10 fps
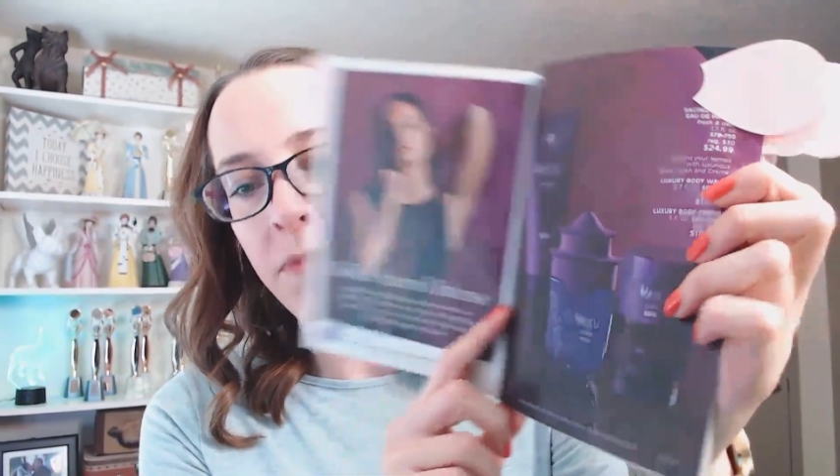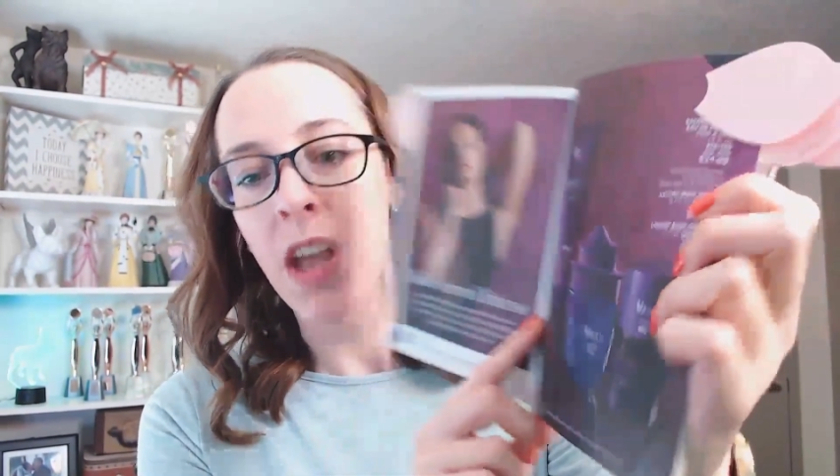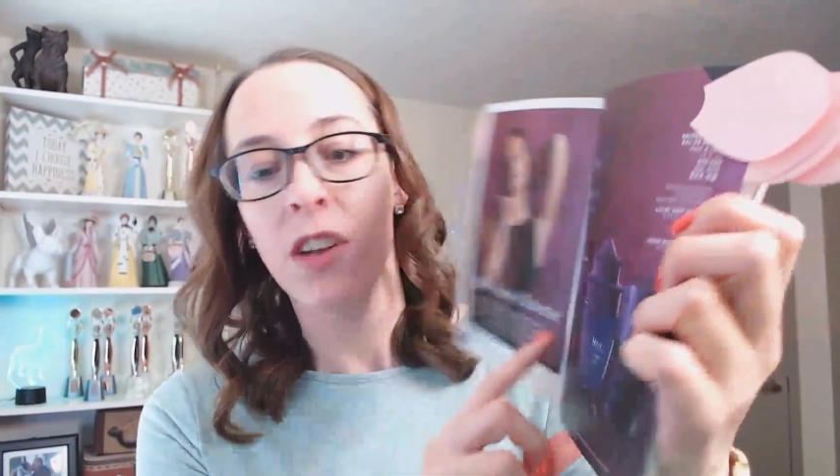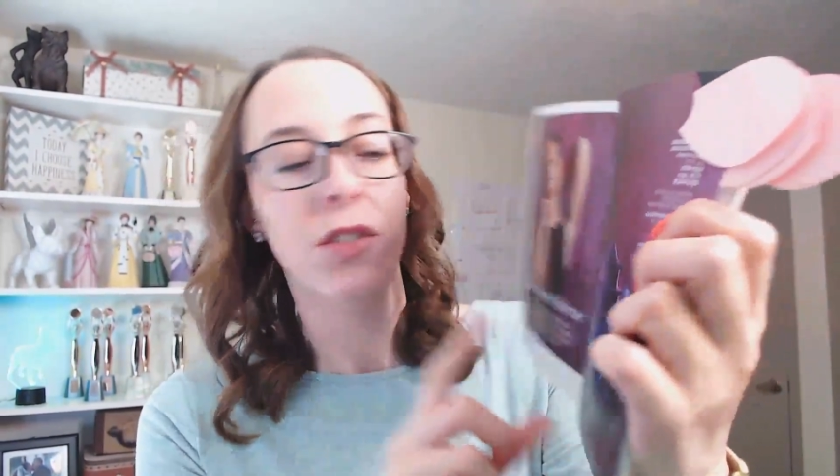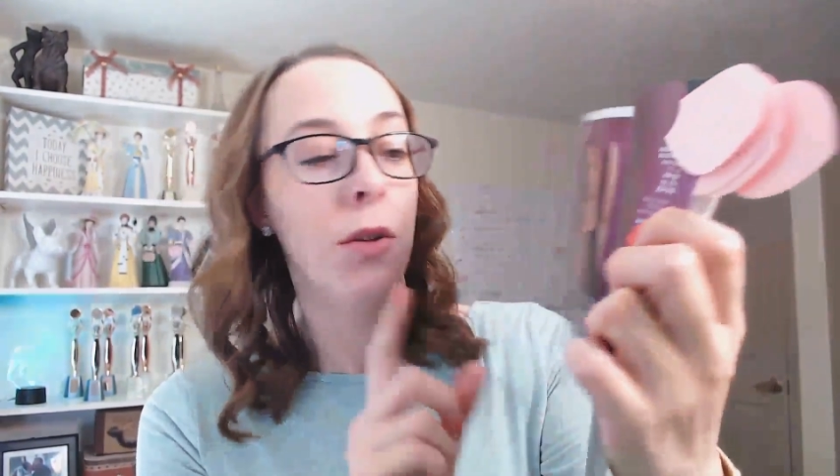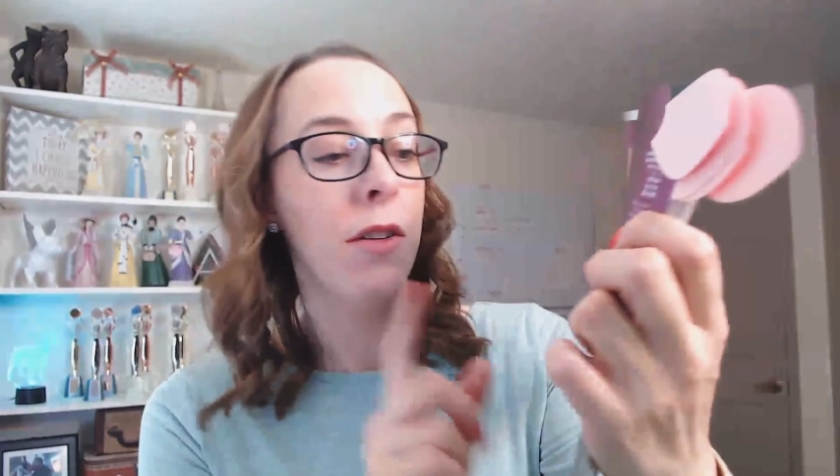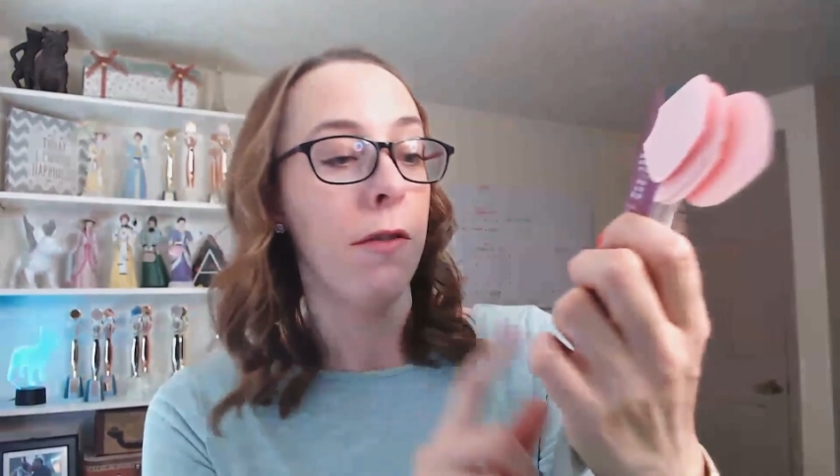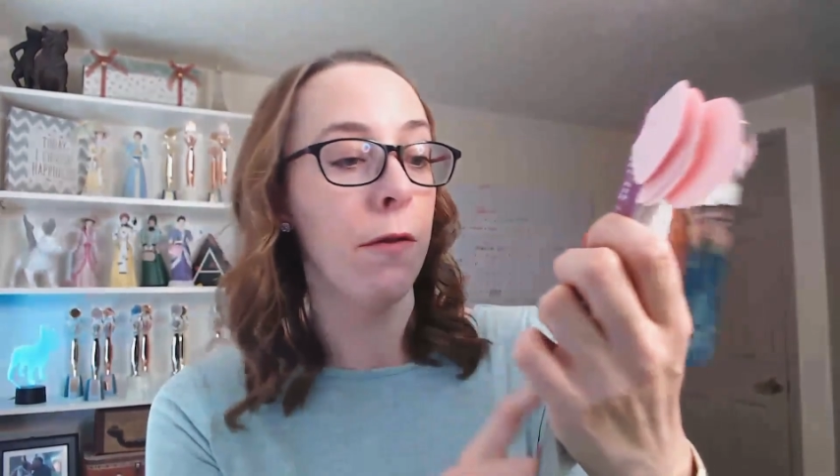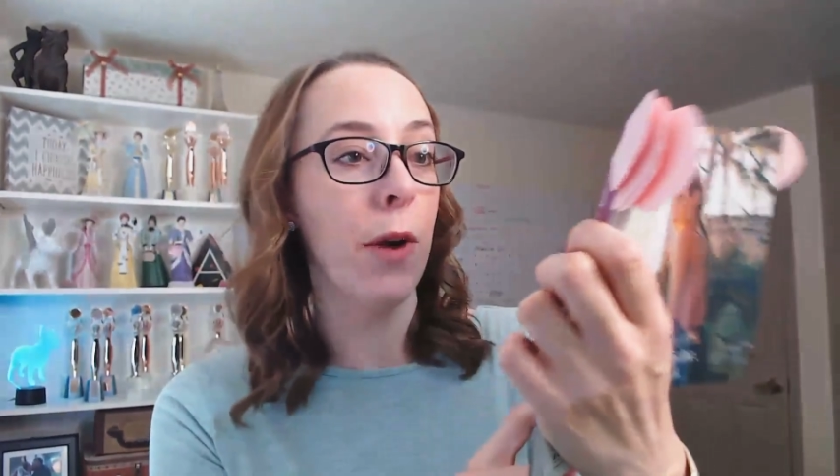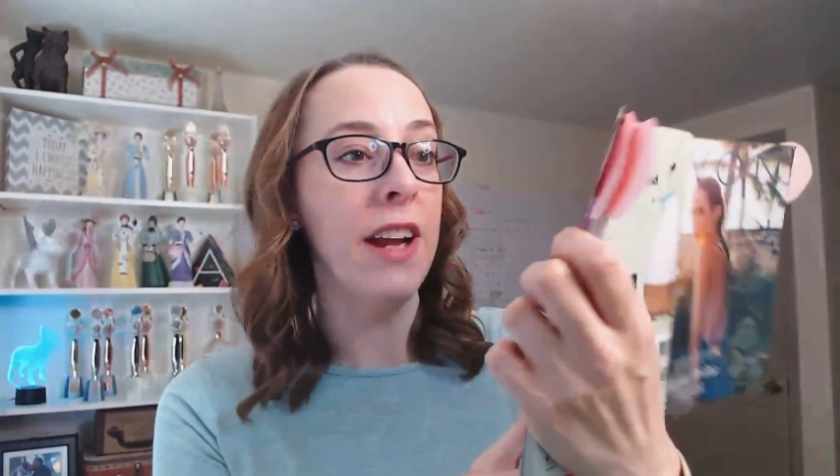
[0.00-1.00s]
So the
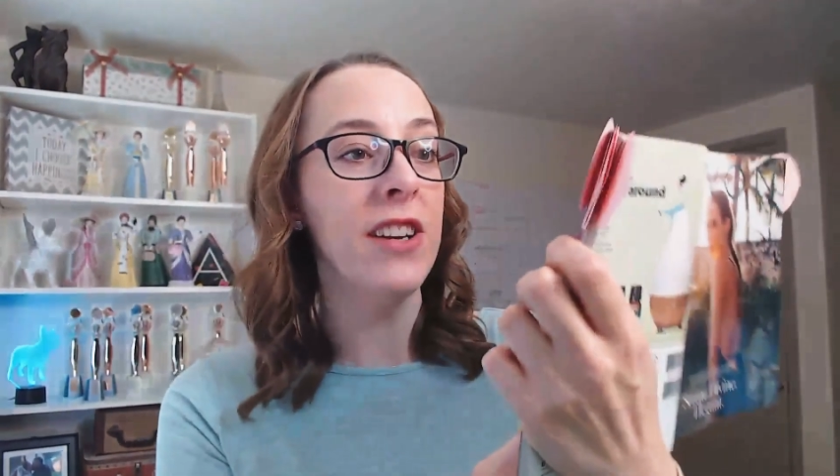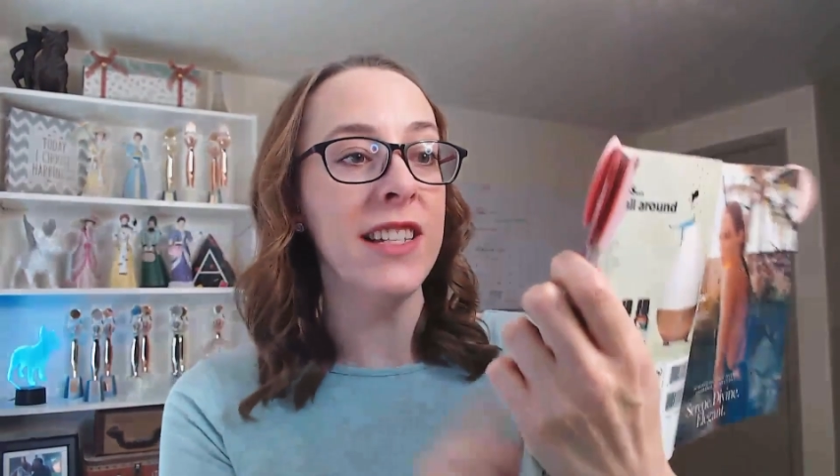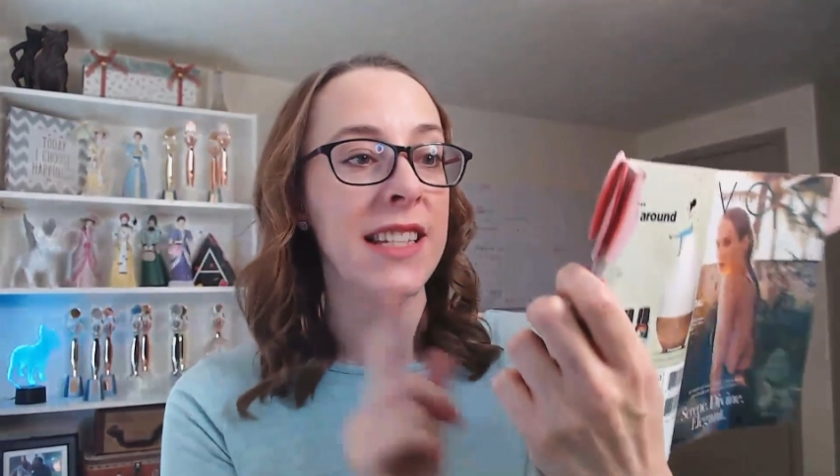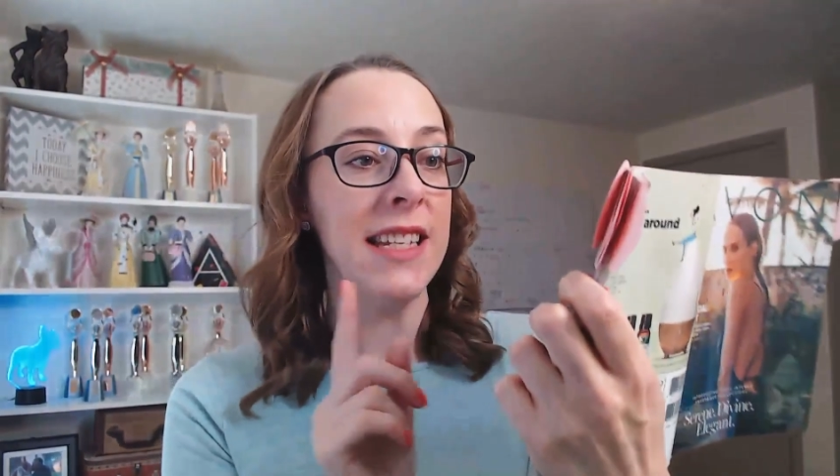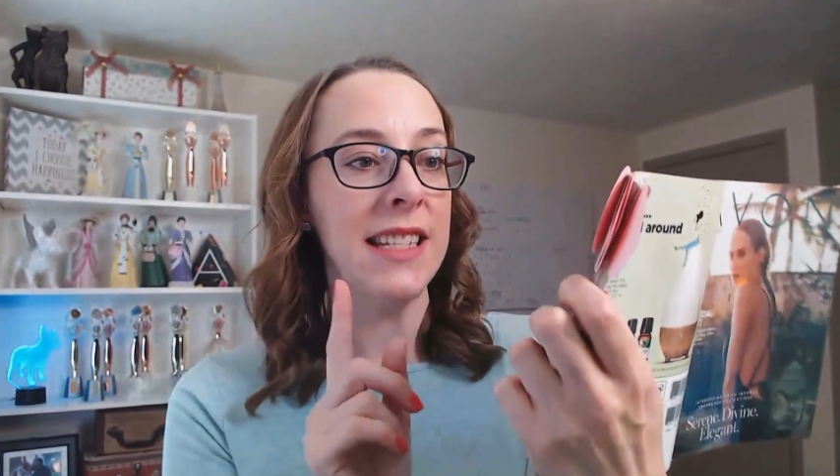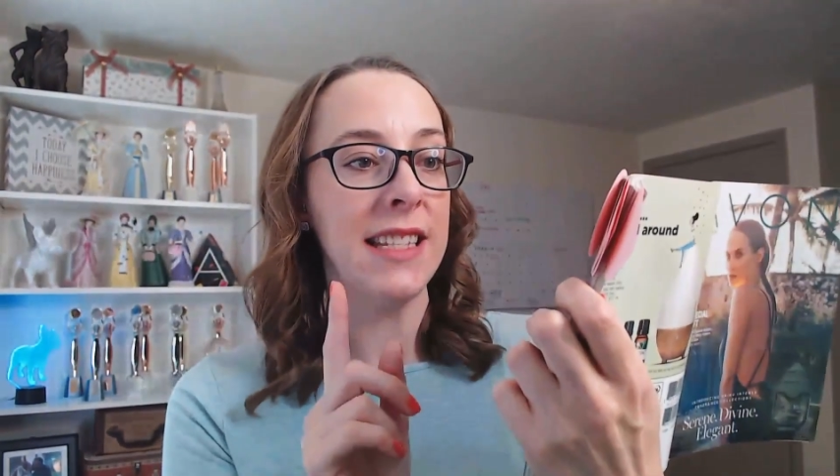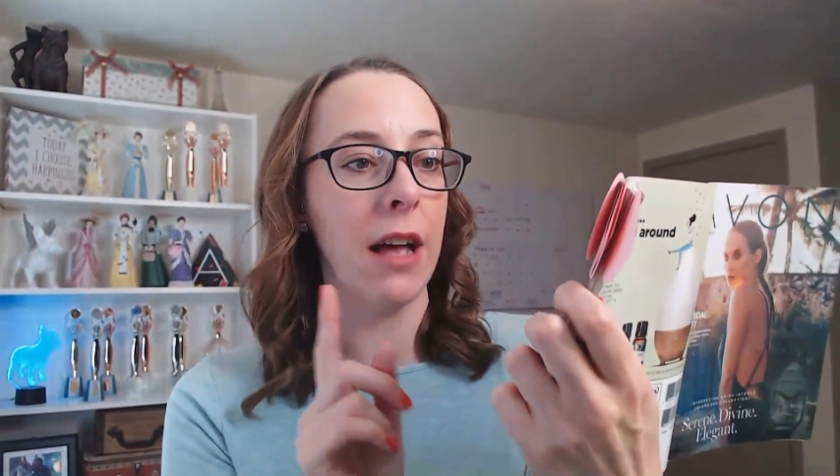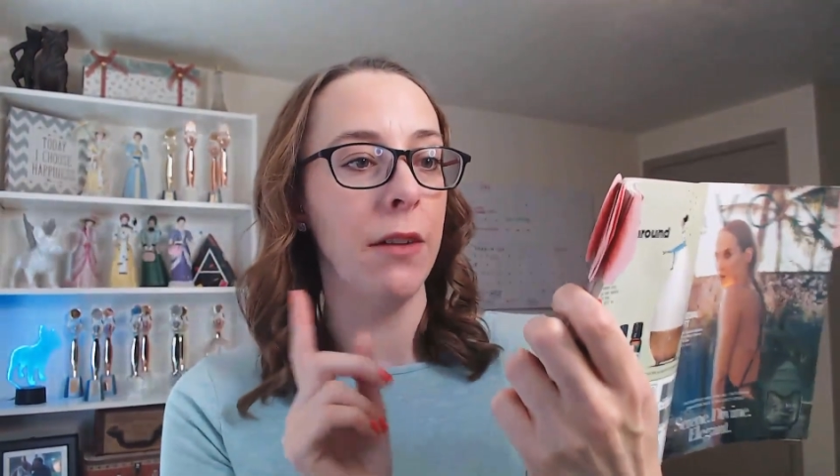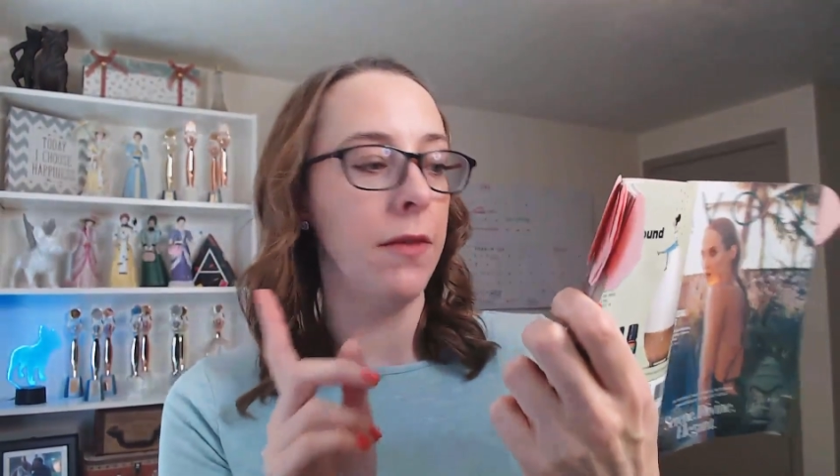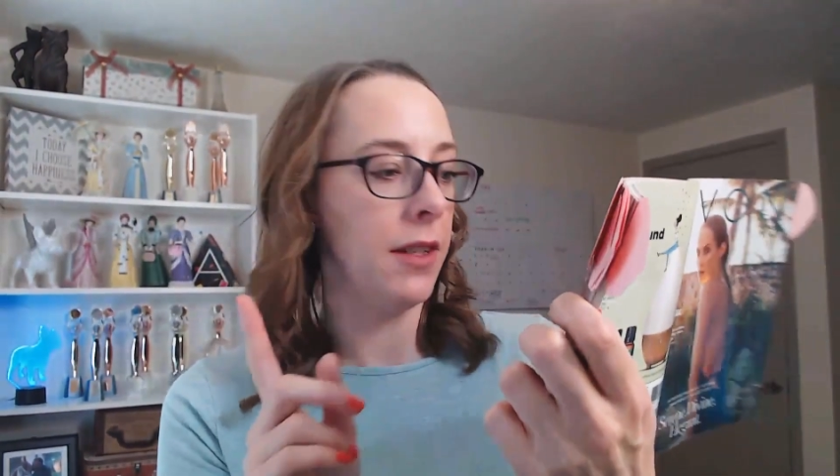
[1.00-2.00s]
fragrance
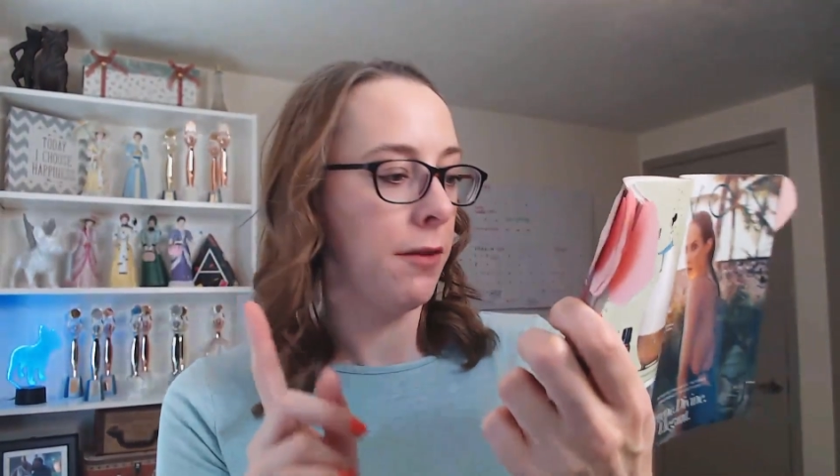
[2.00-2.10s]
itself is